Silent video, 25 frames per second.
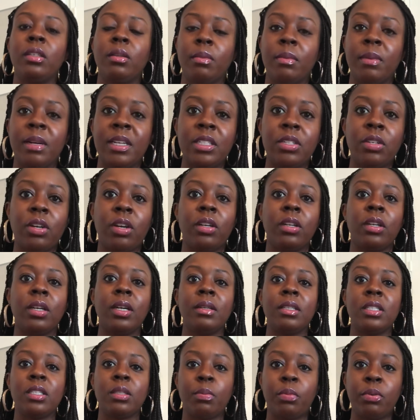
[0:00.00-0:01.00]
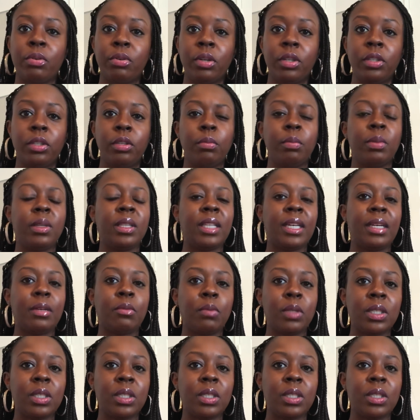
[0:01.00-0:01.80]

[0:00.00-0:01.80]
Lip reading: You're my daughter. I support you, but like,